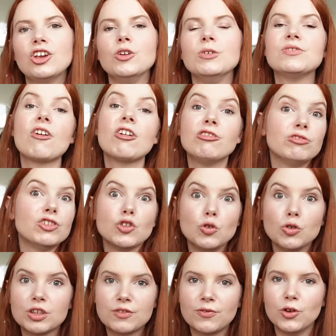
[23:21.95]
He's very
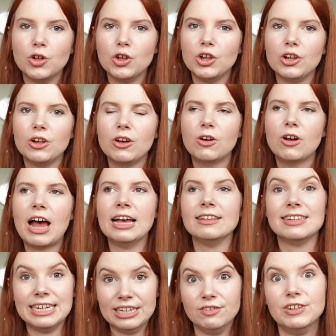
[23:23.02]
resourceful as
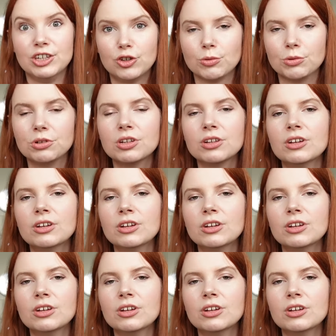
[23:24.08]
an individual.